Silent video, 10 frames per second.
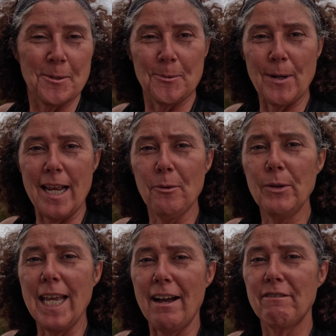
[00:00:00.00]
Well,
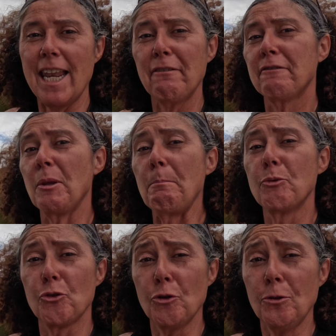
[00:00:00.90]
we have left
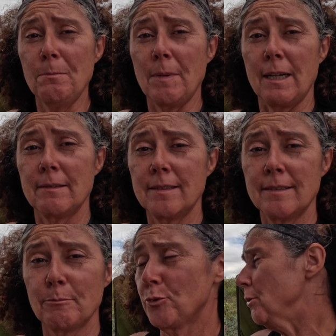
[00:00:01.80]
Broome.
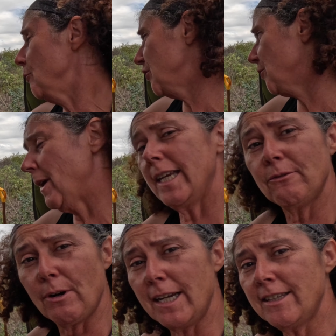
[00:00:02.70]
Broome was great,
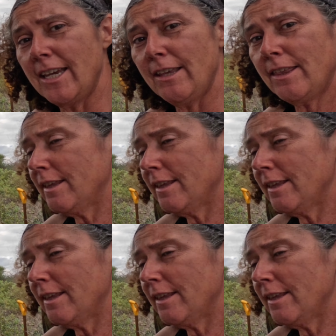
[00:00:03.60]
right, Keith?